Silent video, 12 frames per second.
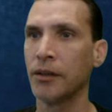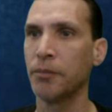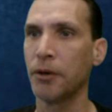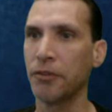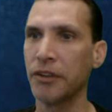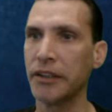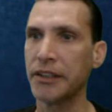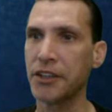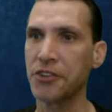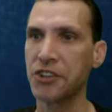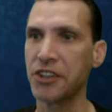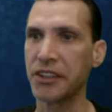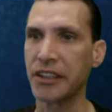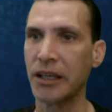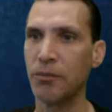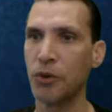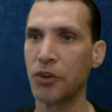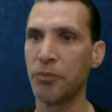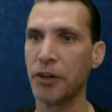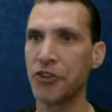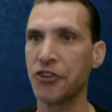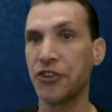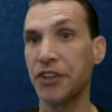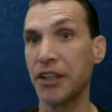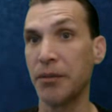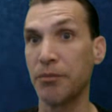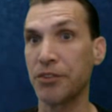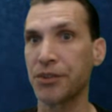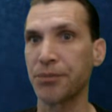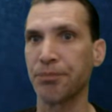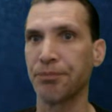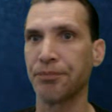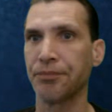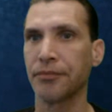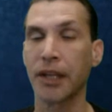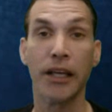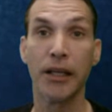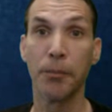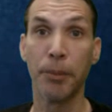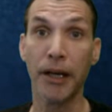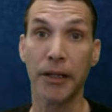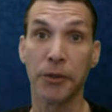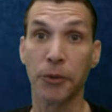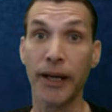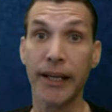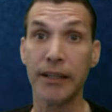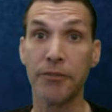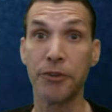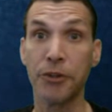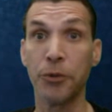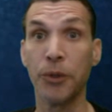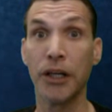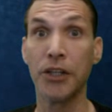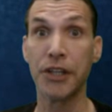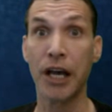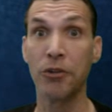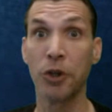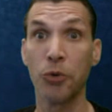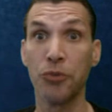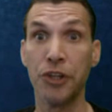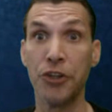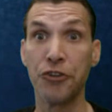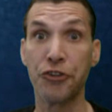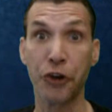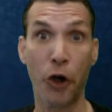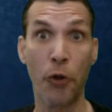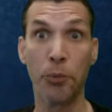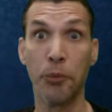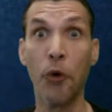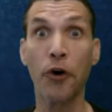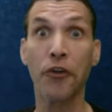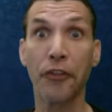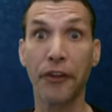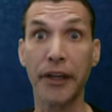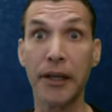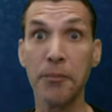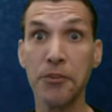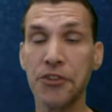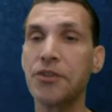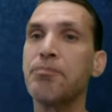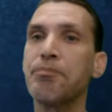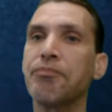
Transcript: But really, this didn't come with much themes. But great if you uh, download and install more themes.